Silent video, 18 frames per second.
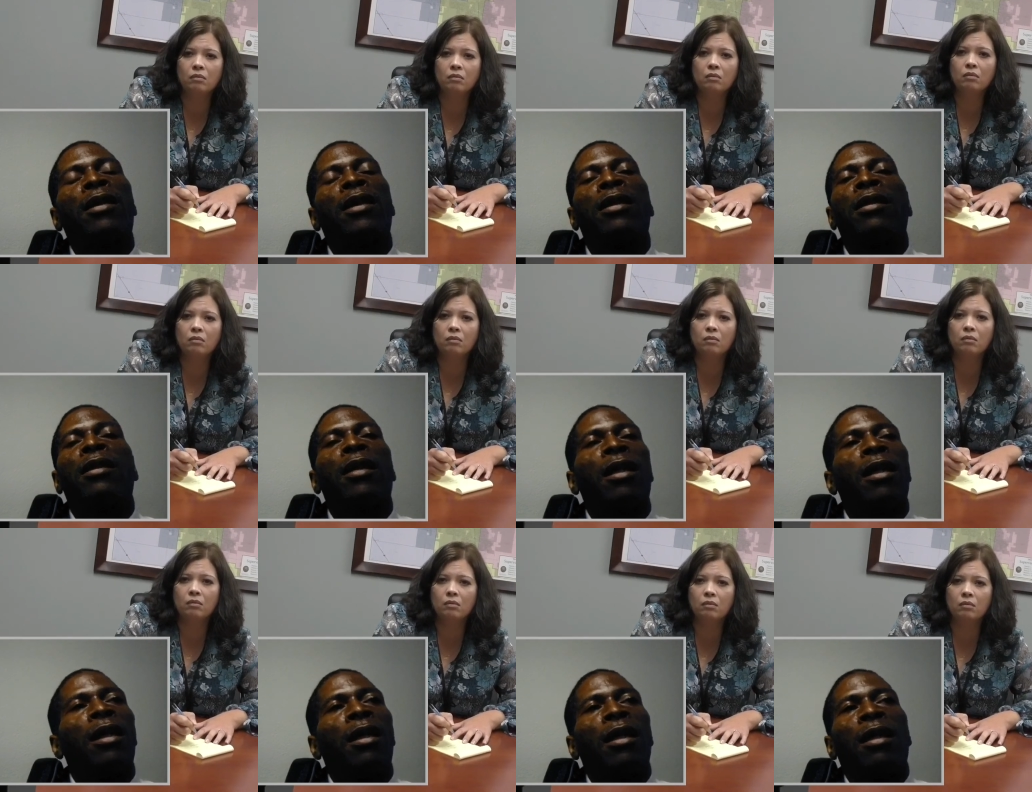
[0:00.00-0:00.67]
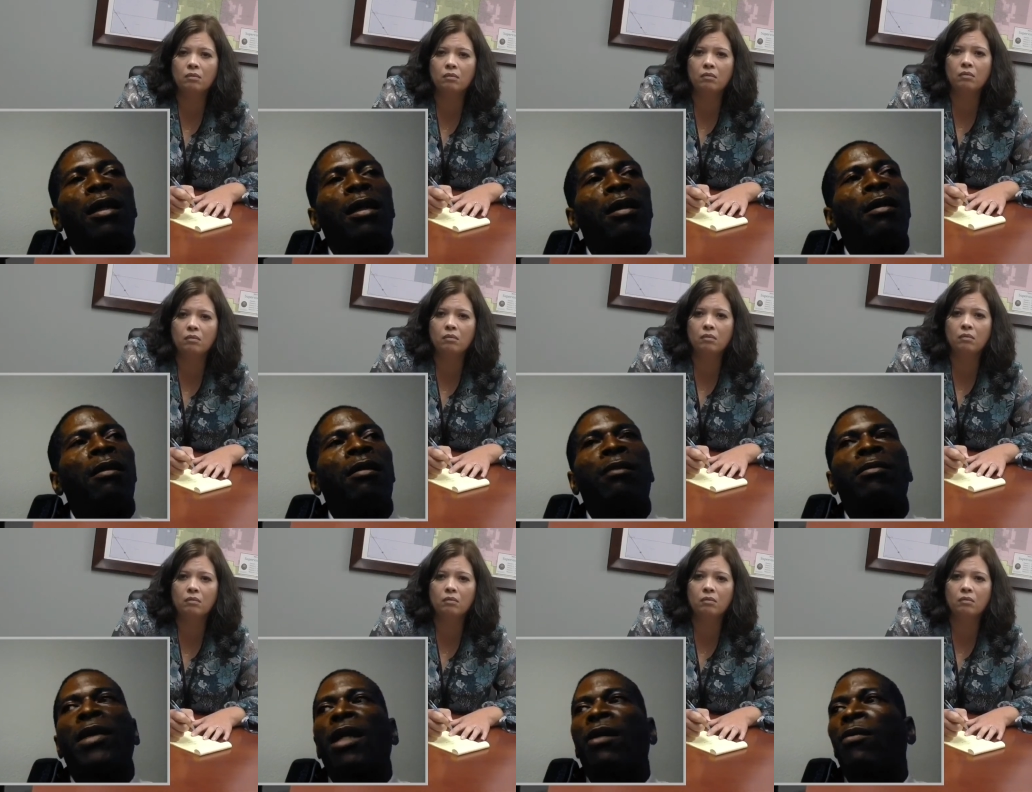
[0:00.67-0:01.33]
Speaker 1: And, you
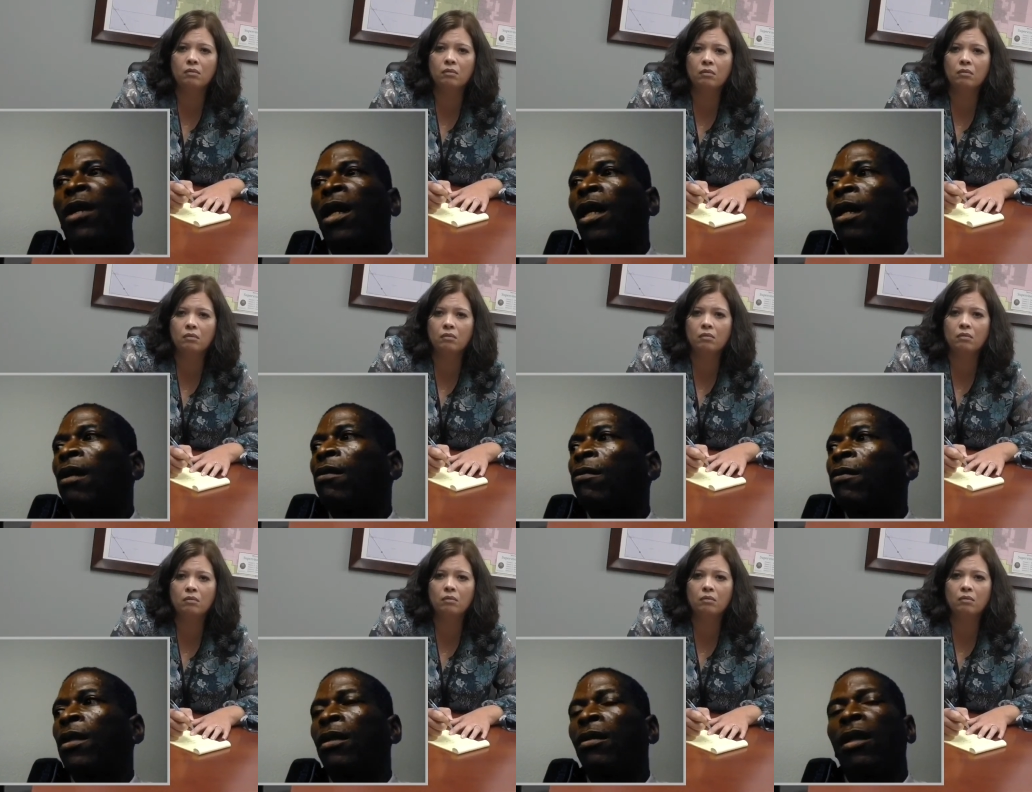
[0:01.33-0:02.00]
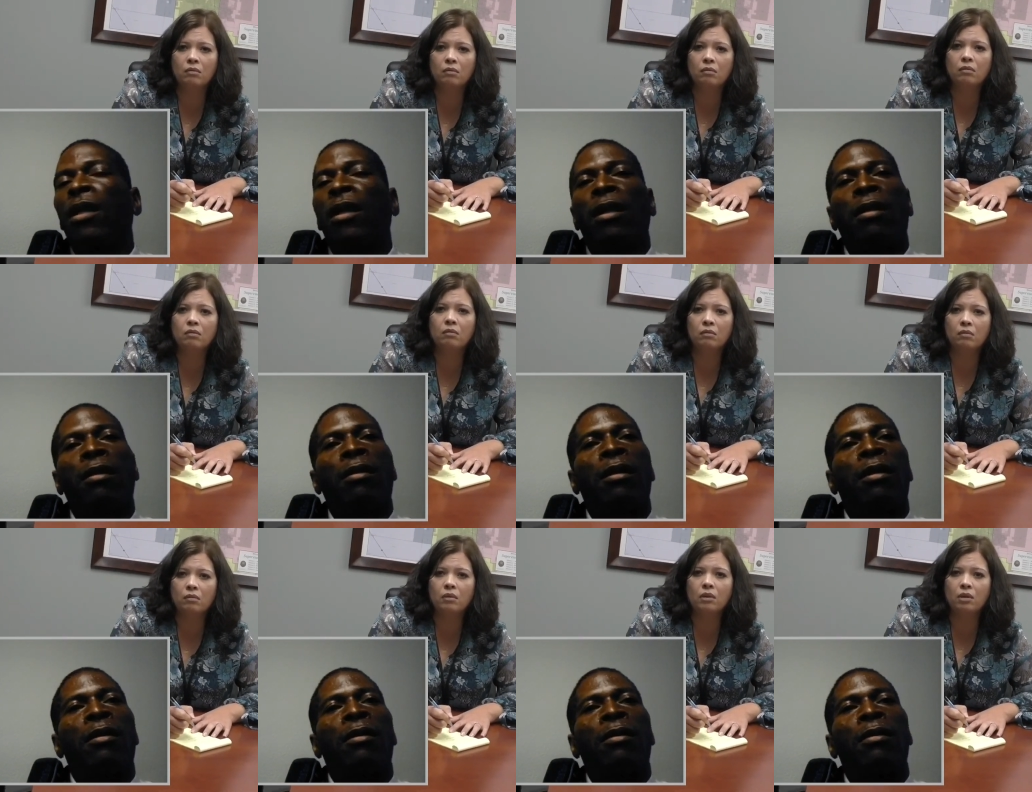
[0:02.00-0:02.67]
know, I'm like, wow, really?
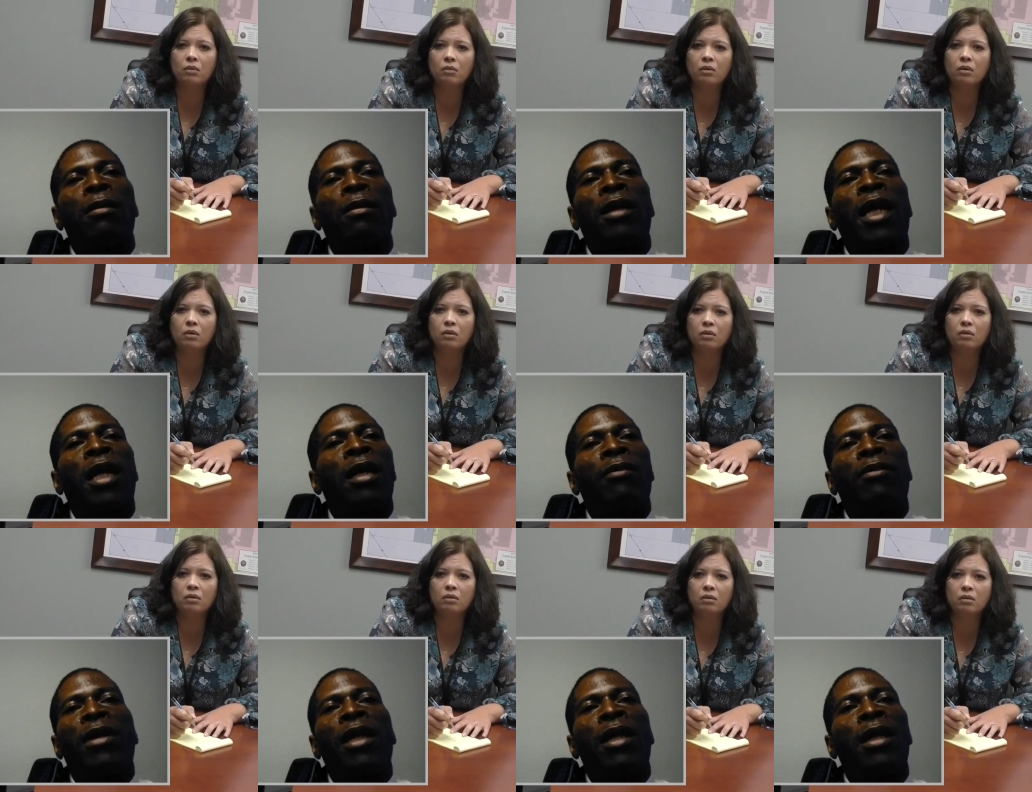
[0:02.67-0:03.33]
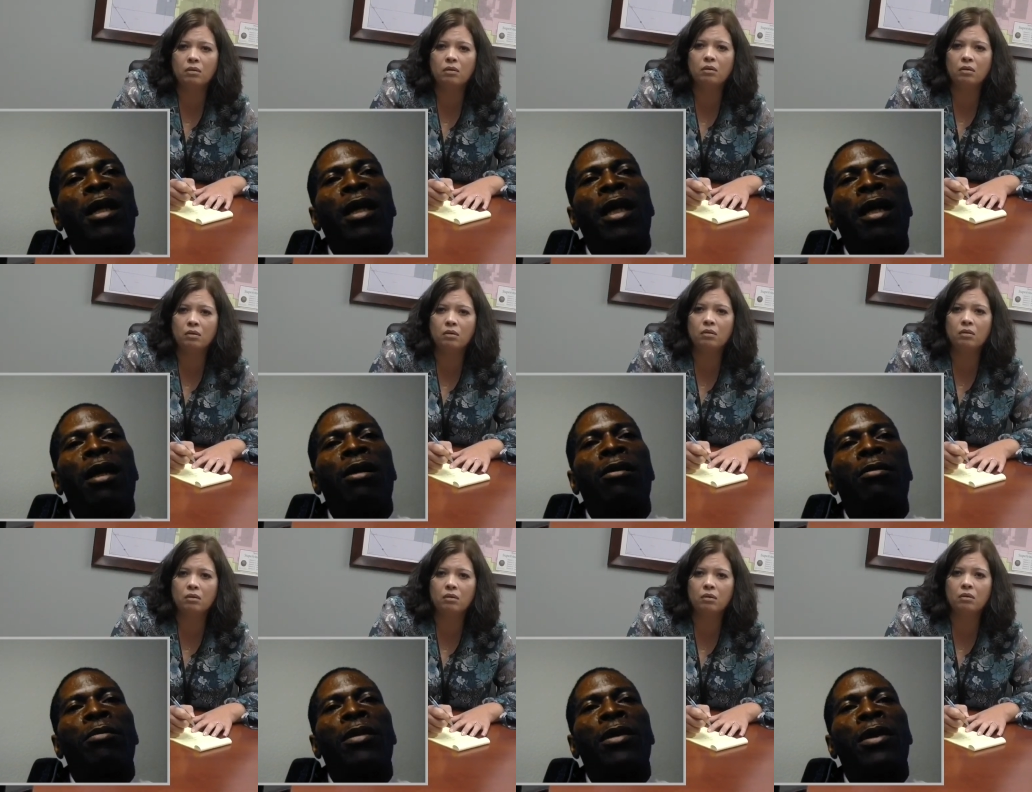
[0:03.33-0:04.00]
You know, I didn't get any
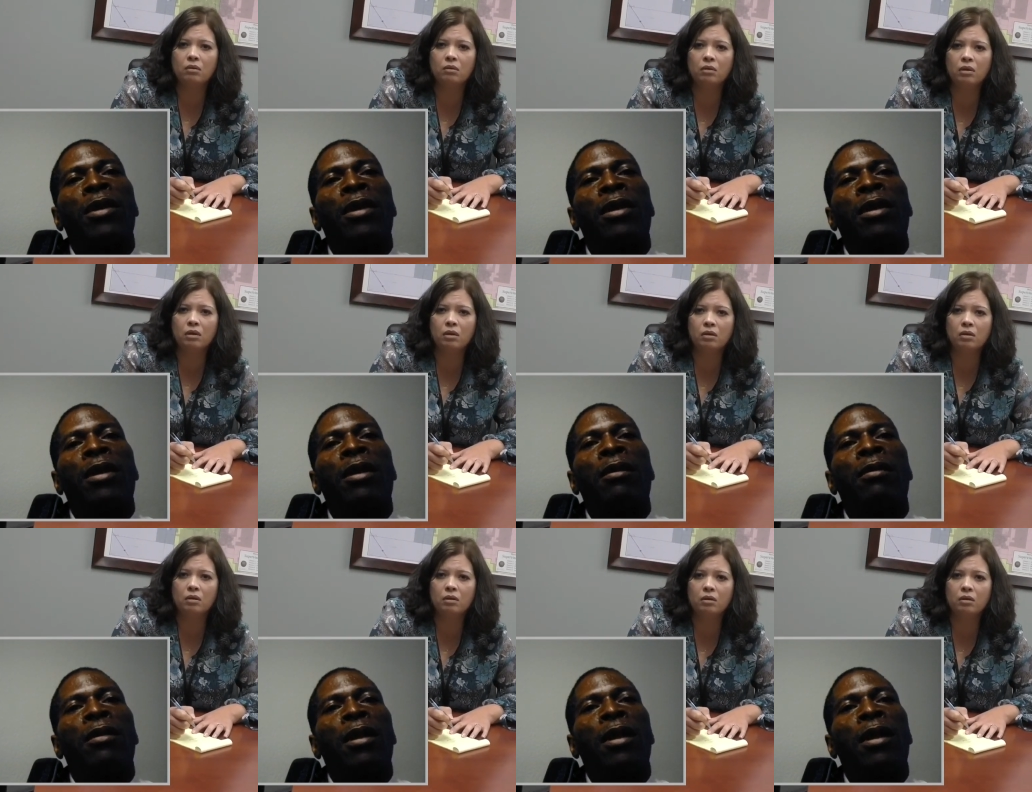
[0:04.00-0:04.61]
help, you know.